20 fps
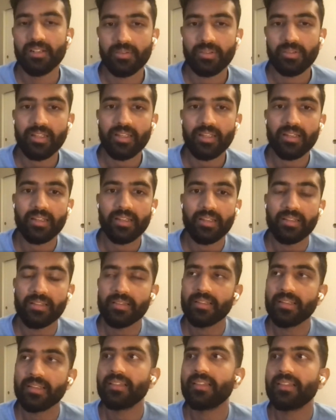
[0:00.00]
Okay,
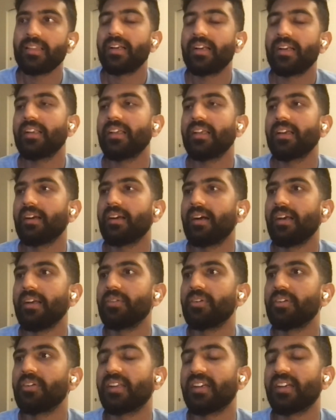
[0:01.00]
in that
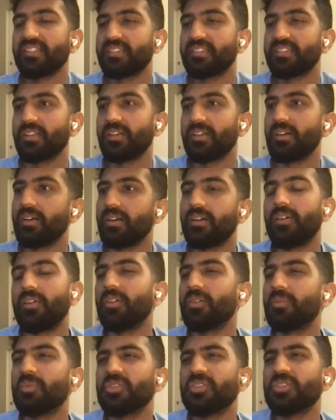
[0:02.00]
I was asked
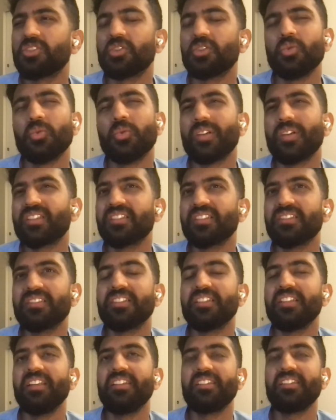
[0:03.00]
almost two
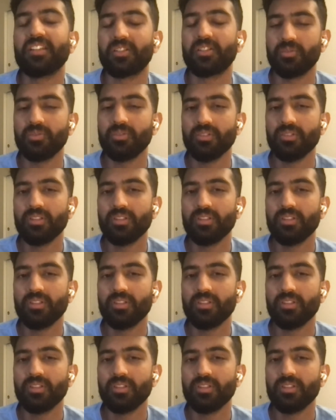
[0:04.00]
questions in each round.